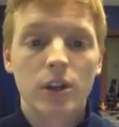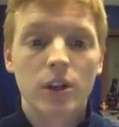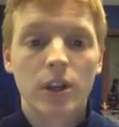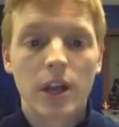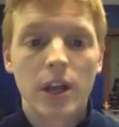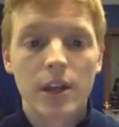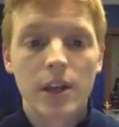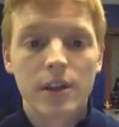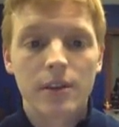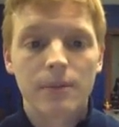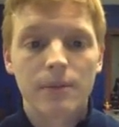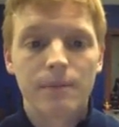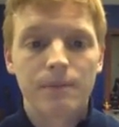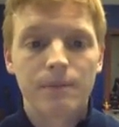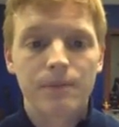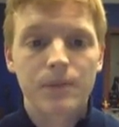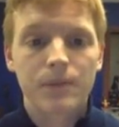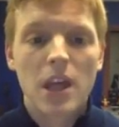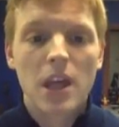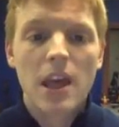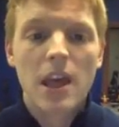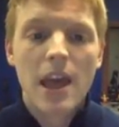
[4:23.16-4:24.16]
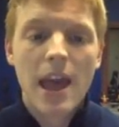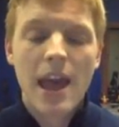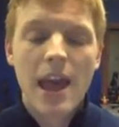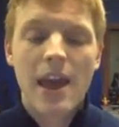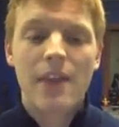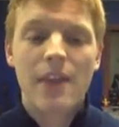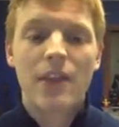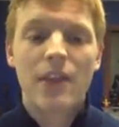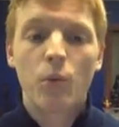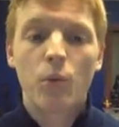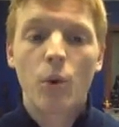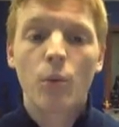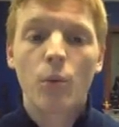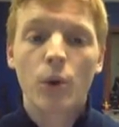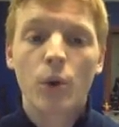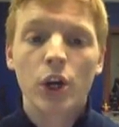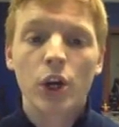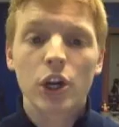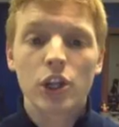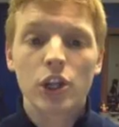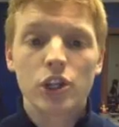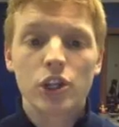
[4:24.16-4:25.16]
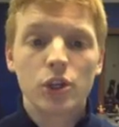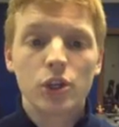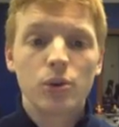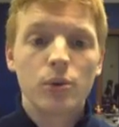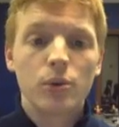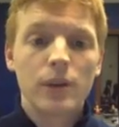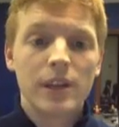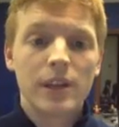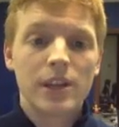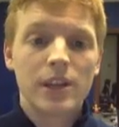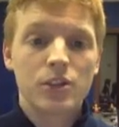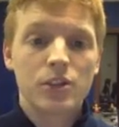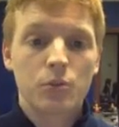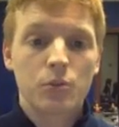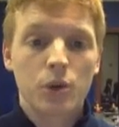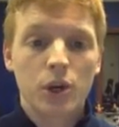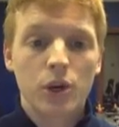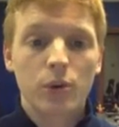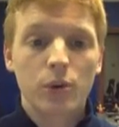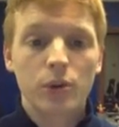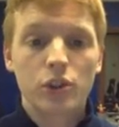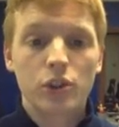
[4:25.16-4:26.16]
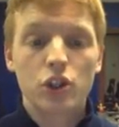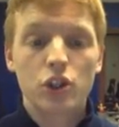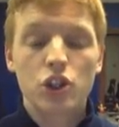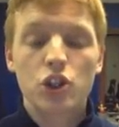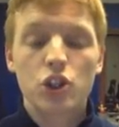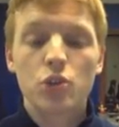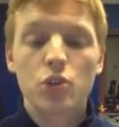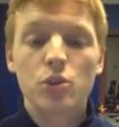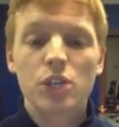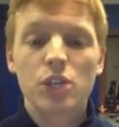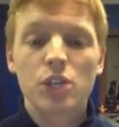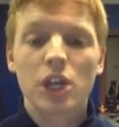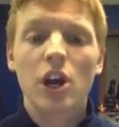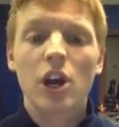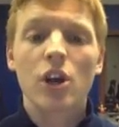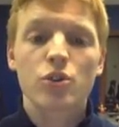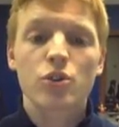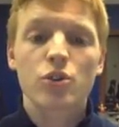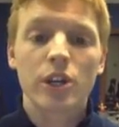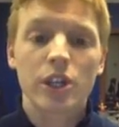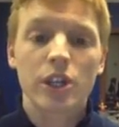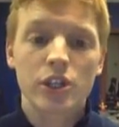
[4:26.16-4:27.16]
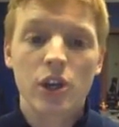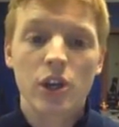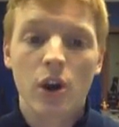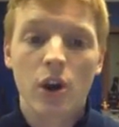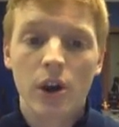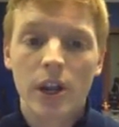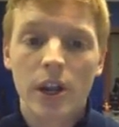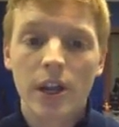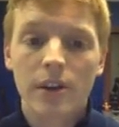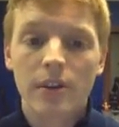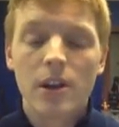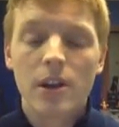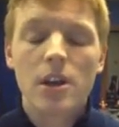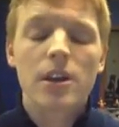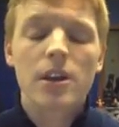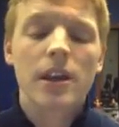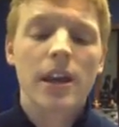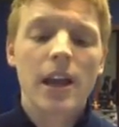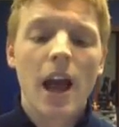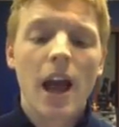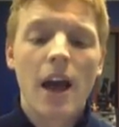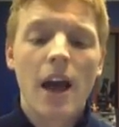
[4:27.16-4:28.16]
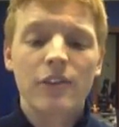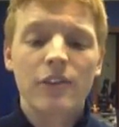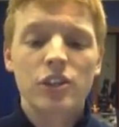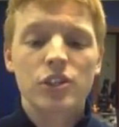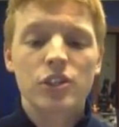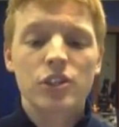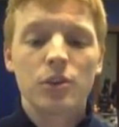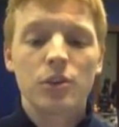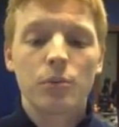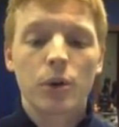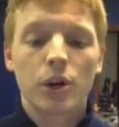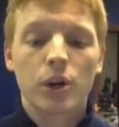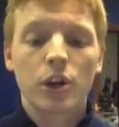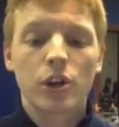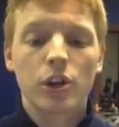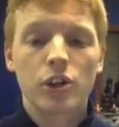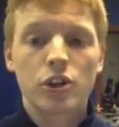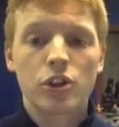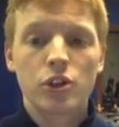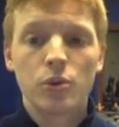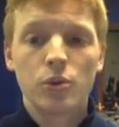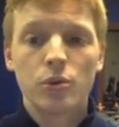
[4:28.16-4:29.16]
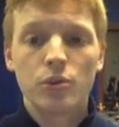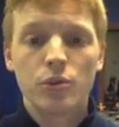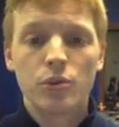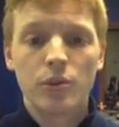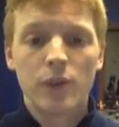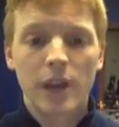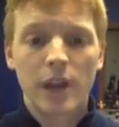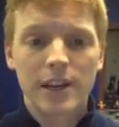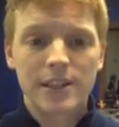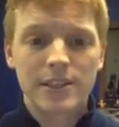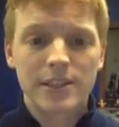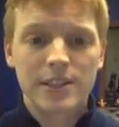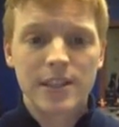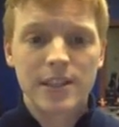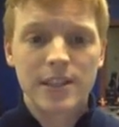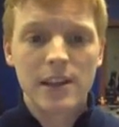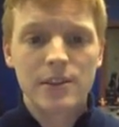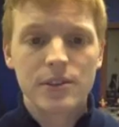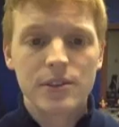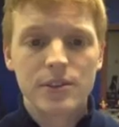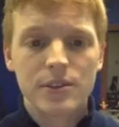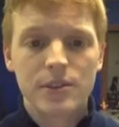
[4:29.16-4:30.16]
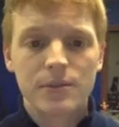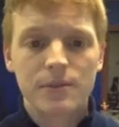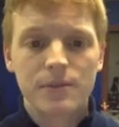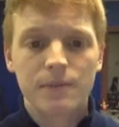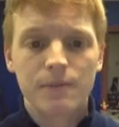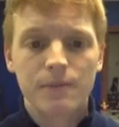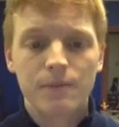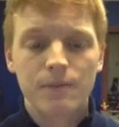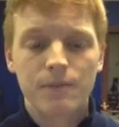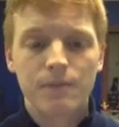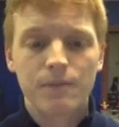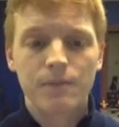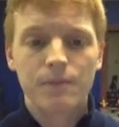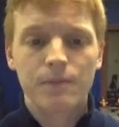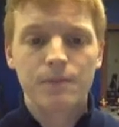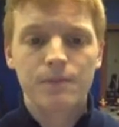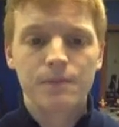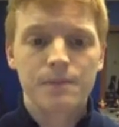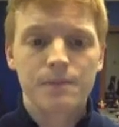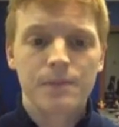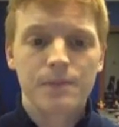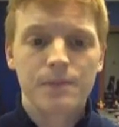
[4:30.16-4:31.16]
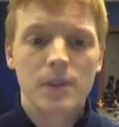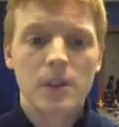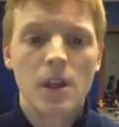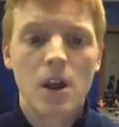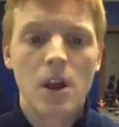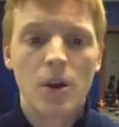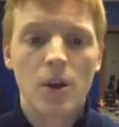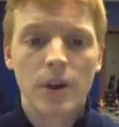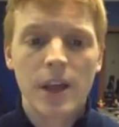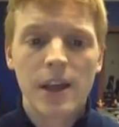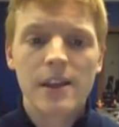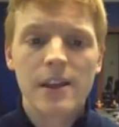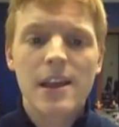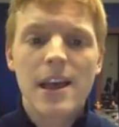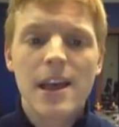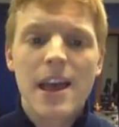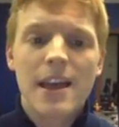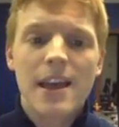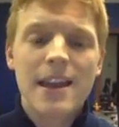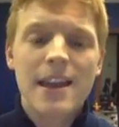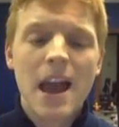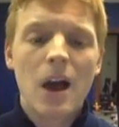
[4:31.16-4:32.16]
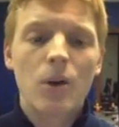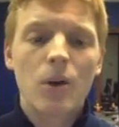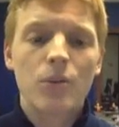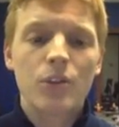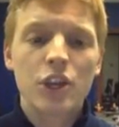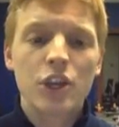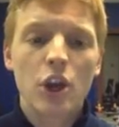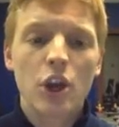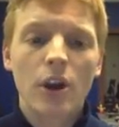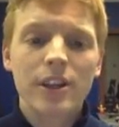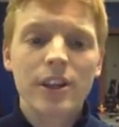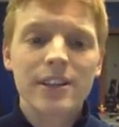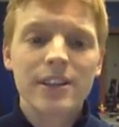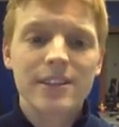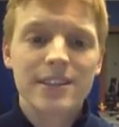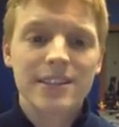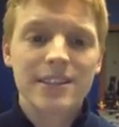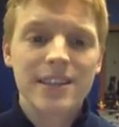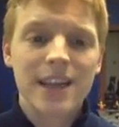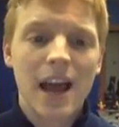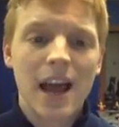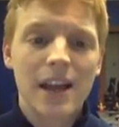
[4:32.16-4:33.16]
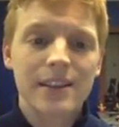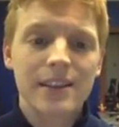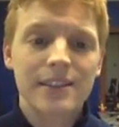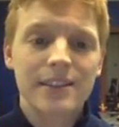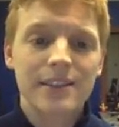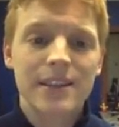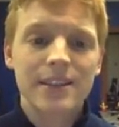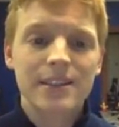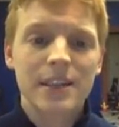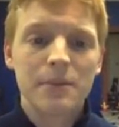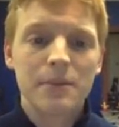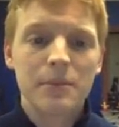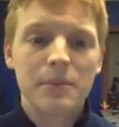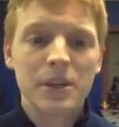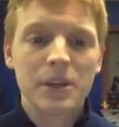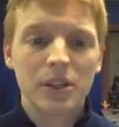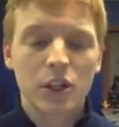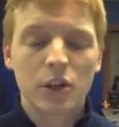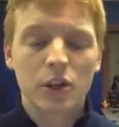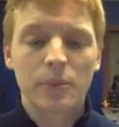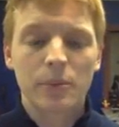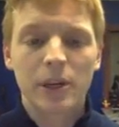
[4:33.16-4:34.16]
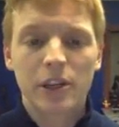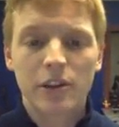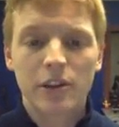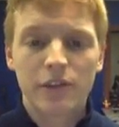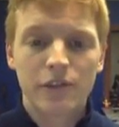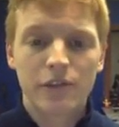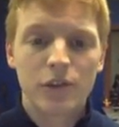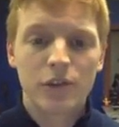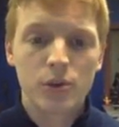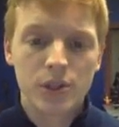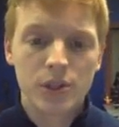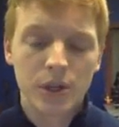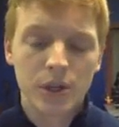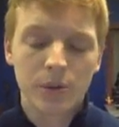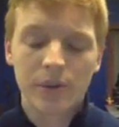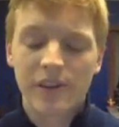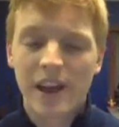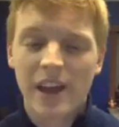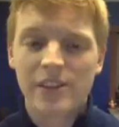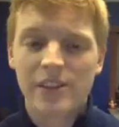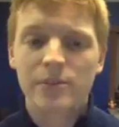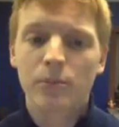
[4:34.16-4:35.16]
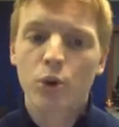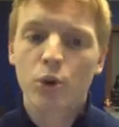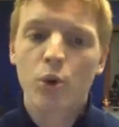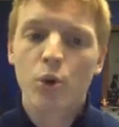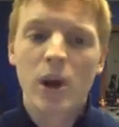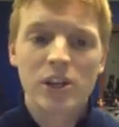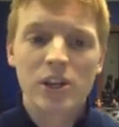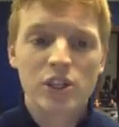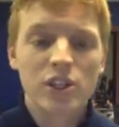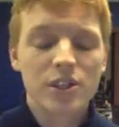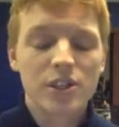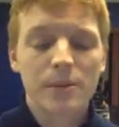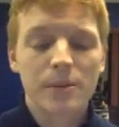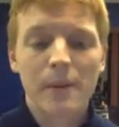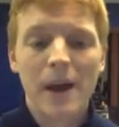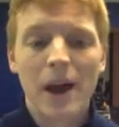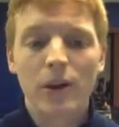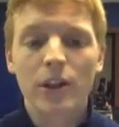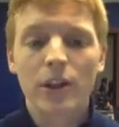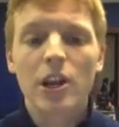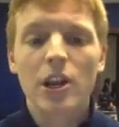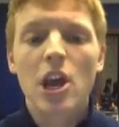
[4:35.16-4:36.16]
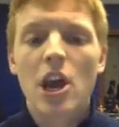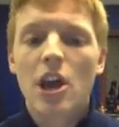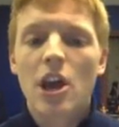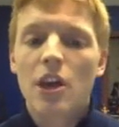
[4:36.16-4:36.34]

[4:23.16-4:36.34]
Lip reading: lookalike. And then what we're going to do is we're going to choose a country to target. Okay, obviously we're going to do United States. Okay, now the audience size, this can be a little bit confusing. We've had some questions about it.